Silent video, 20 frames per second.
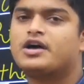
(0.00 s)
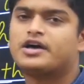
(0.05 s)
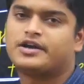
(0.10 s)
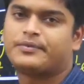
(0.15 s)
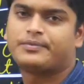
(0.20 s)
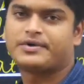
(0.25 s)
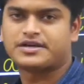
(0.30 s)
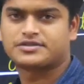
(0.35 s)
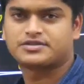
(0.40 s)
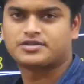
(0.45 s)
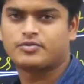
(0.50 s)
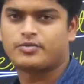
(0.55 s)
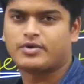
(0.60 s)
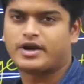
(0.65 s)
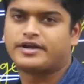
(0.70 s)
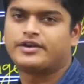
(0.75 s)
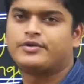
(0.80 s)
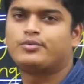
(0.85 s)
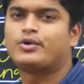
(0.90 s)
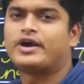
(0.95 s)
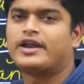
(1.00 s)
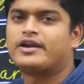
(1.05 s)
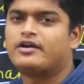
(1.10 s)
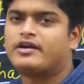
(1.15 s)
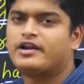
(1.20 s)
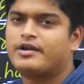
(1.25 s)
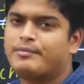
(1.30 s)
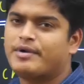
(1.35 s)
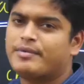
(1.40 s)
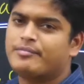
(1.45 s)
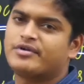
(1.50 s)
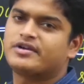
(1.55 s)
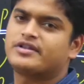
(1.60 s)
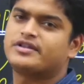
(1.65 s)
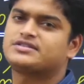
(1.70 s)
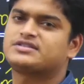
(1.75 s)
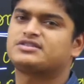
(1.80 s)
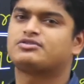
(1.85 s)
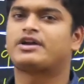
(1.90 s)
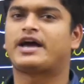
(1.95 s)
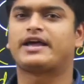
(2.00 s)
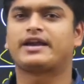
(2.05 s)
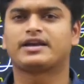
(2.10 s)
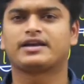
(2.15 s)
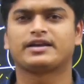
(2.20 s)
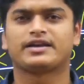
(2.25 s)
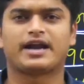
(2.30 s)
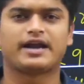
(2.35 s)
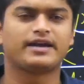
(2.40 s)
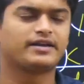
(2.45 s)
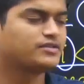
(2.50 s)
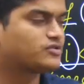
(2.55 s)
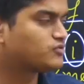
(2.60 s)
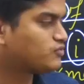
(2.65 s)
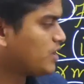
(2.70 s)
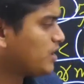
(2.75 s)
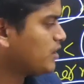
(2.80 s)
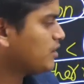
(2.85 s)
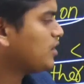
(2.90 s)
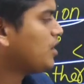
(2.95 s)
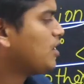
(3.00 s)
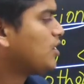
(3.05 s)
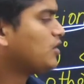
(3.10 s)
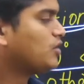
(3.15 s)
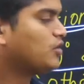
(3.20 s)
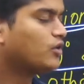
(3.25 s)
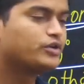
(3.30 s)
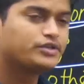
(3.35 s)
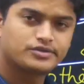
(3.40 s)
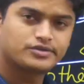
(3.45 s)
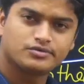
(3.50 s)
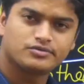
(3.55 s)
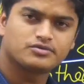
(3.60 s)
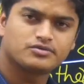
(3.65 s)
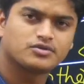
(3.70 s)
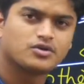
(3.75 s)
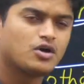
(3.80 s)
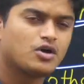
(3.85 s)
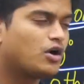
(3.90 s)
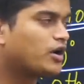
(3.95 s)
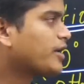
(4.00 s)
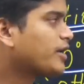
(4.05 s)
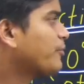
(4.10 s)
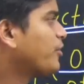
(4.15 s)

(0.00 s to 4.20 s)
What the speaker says: refraction of light. If you cannot remember this, you directly write this one, no issues, okay.